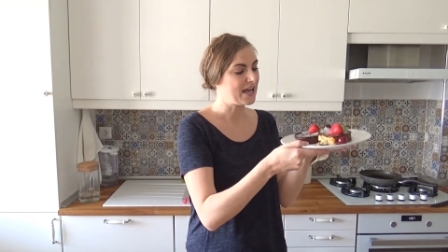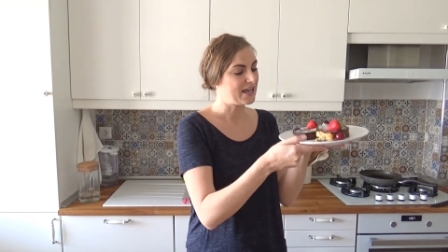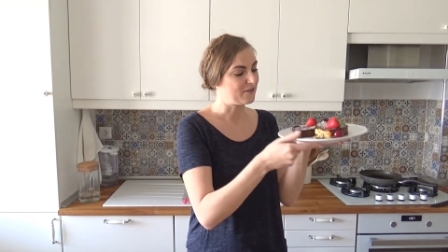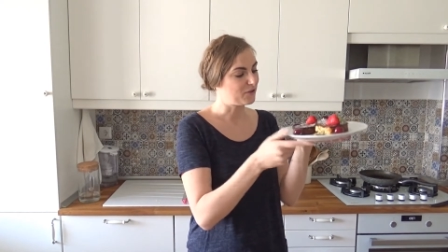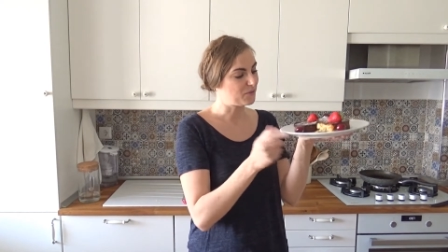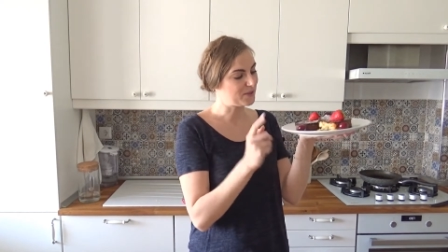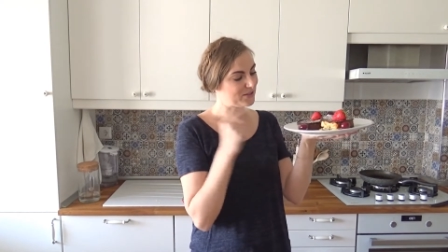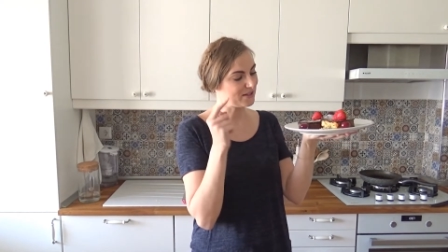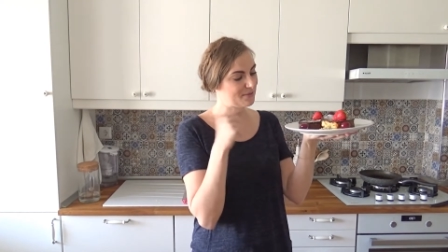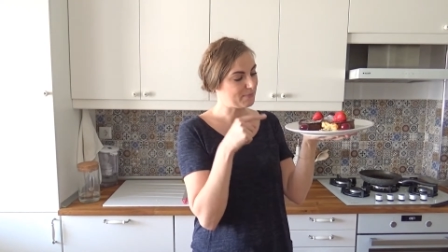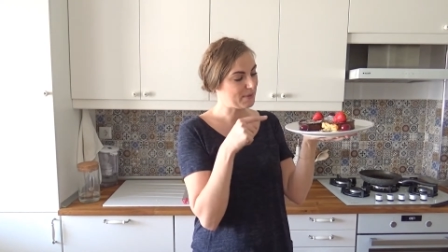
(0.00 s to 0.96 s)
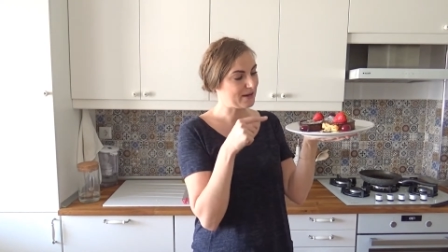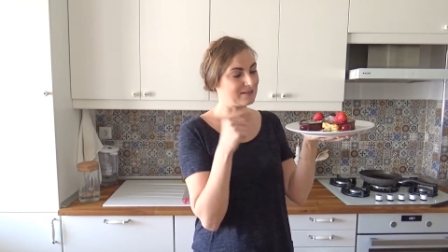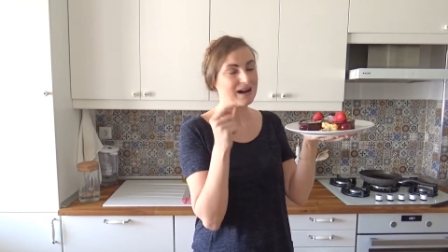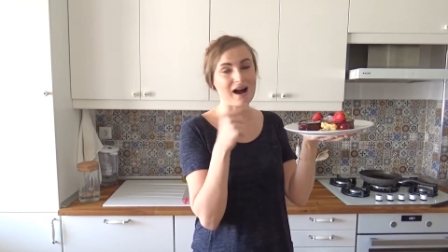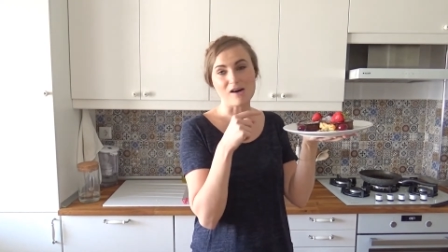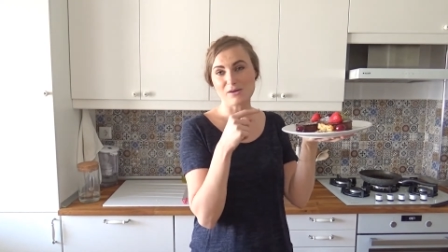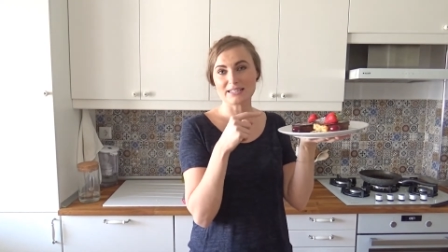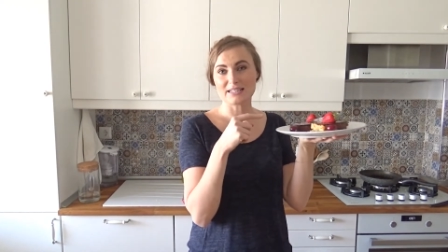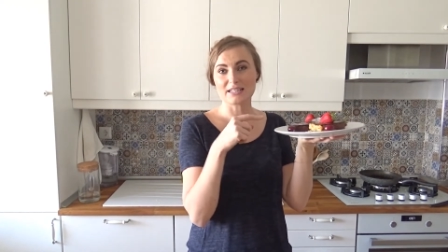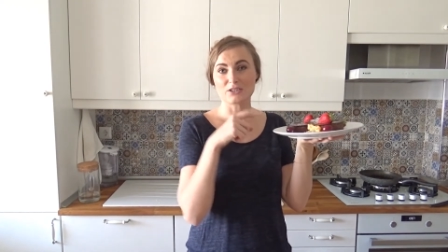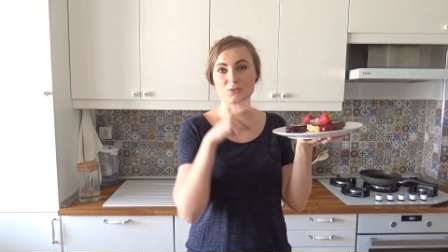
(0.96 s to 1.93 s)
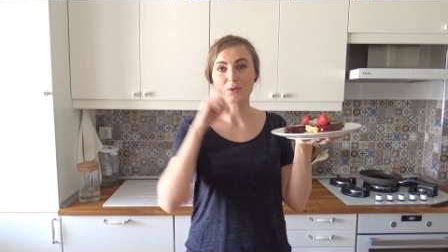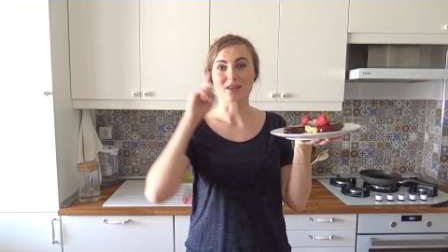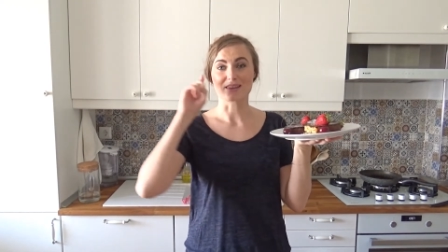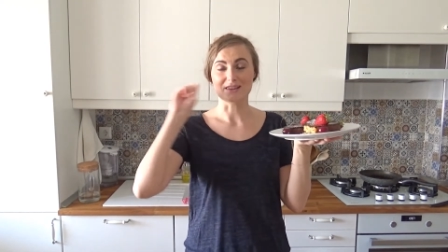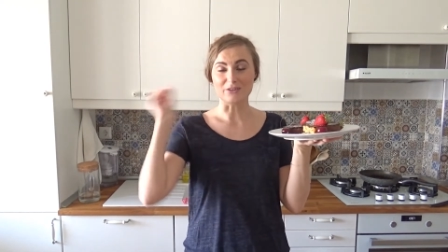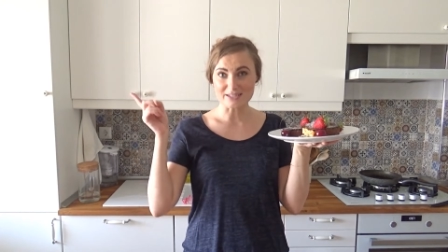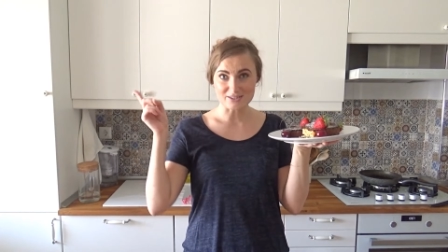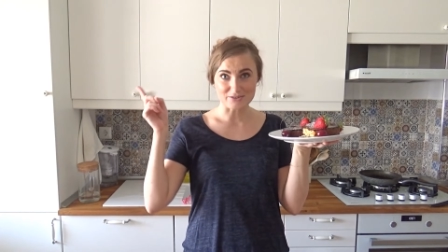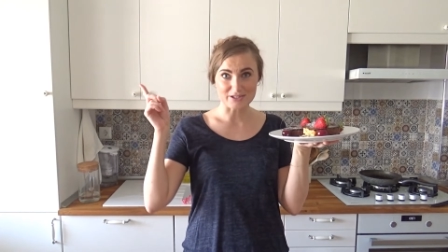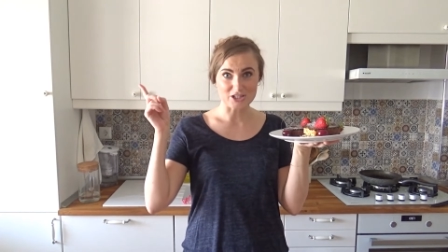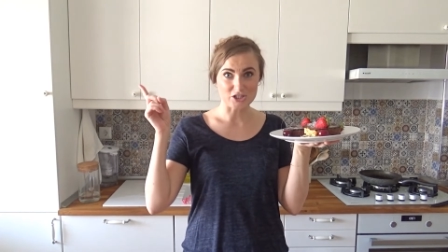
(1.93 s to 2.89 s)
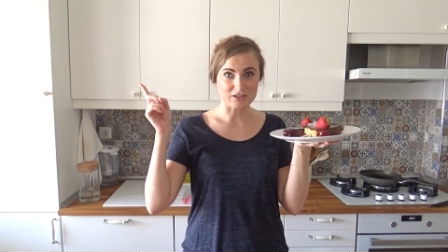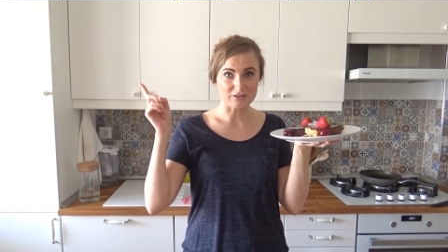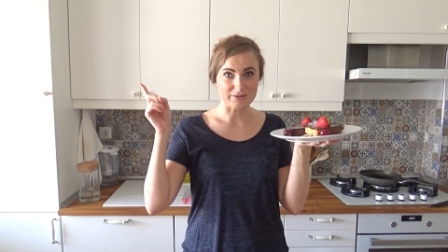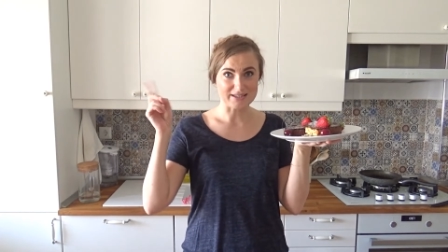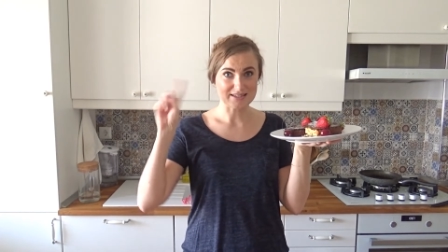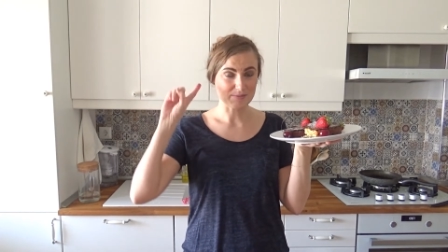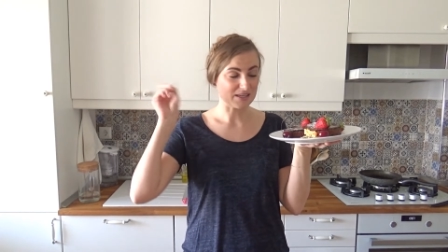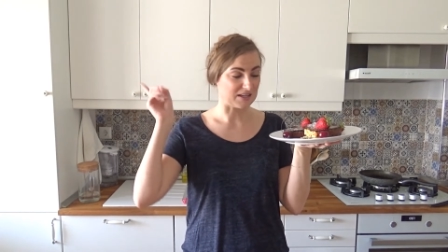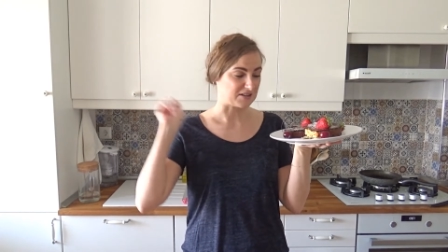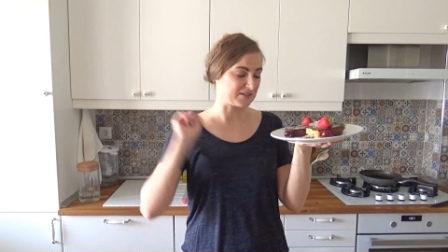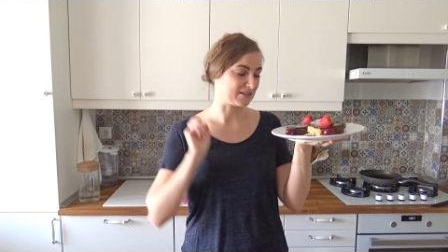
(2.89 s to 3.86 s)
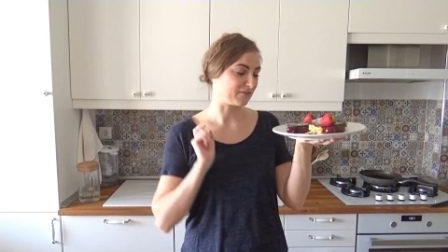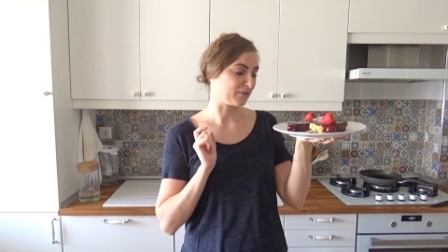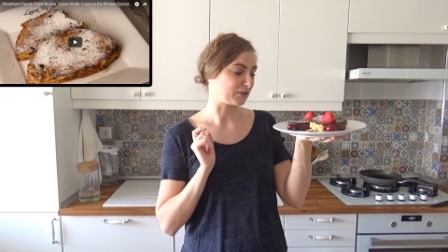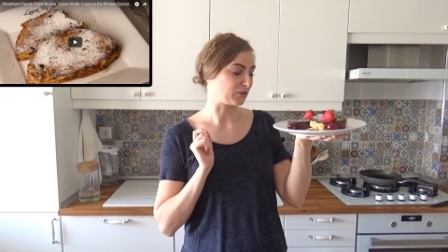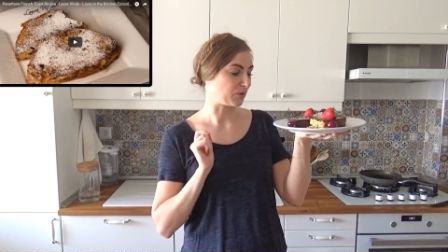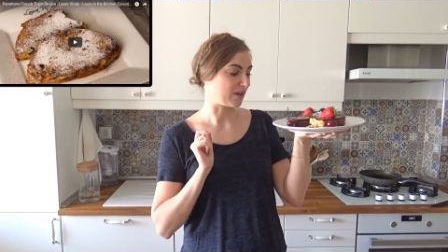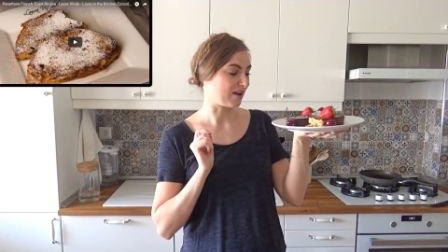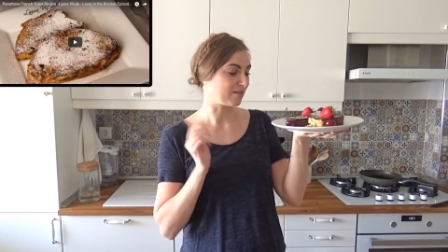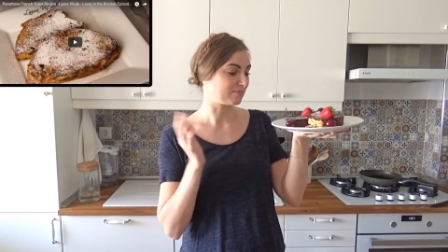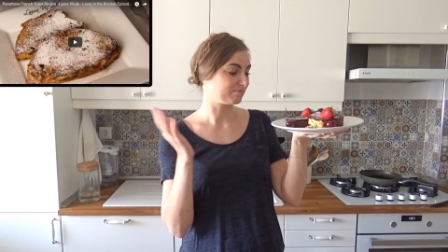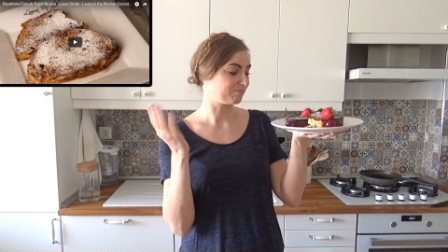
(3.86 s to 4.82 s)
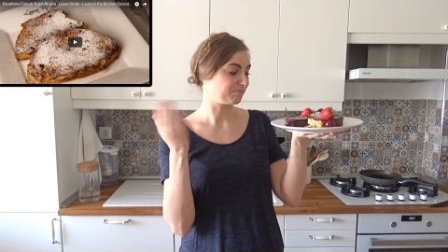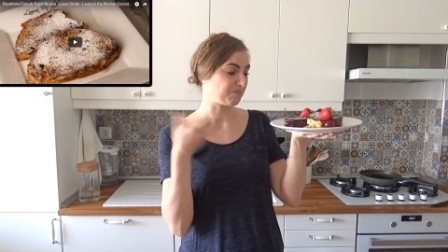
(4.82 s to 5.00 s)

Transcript: If you want to compare how I did with Laura's original recipe, here's the photo there.